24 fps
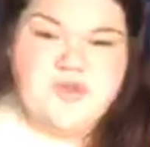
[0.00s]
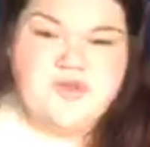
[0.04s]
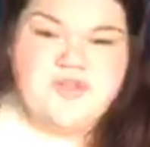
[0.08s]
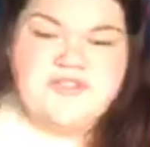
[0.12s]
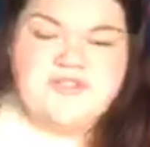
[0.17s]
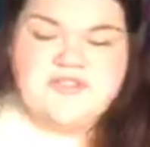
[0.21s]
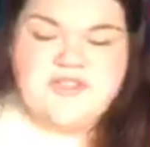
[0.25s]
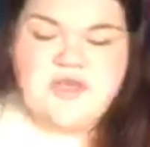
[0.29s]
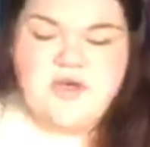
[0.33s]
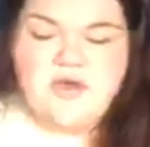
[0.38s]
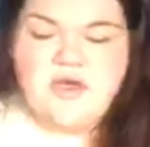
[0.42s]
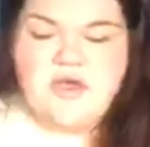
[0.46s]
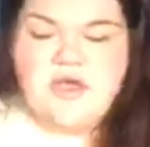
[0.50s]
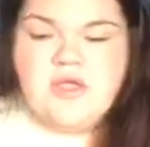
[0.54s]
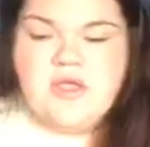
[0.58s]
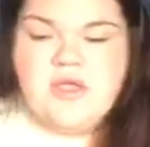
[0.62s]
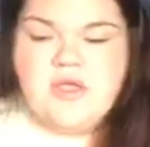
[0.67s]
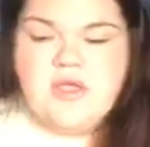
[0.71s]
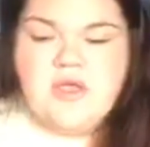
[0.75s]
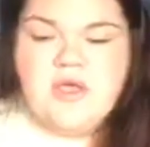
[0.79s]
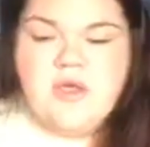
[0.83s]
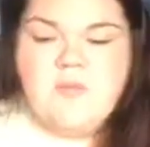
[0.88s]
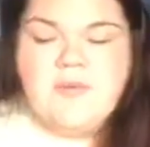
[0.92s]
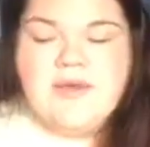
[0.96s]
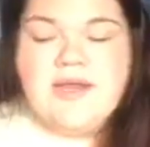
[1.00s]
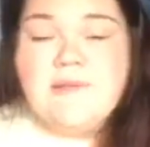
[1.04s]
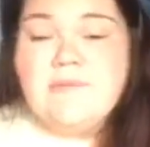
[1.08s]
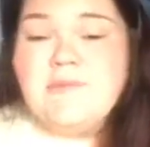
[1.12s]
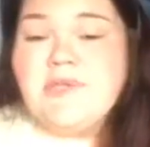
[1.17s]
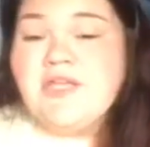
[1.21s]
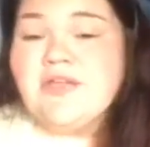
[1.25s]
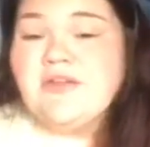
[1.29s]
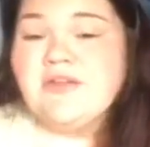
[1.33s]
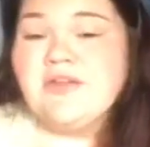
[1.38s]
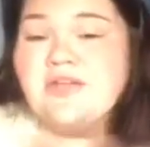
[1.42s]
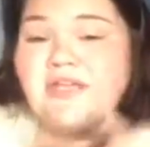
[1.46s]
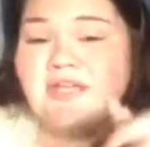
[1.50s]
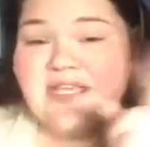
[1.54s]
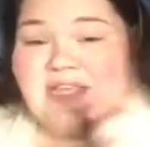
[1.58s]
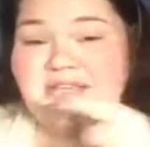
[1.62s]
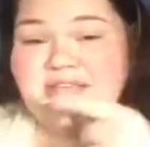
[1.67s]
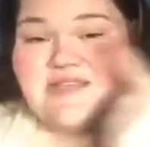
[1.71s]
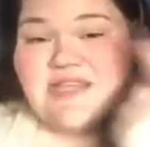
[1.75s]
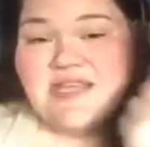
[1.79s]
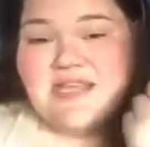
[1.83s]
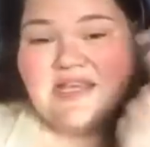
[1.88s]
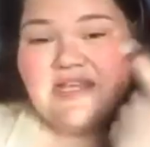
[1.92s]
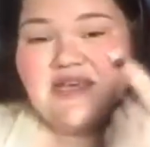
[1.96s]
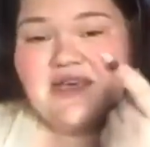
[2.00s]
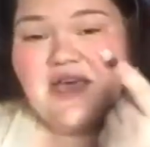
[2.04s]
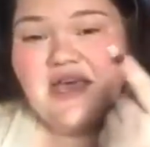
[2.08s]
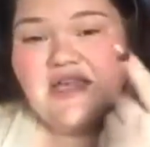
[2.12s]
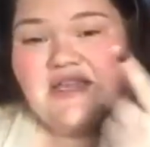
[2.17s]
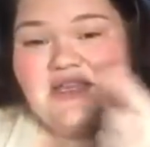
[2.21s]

And so what I'm hearing is a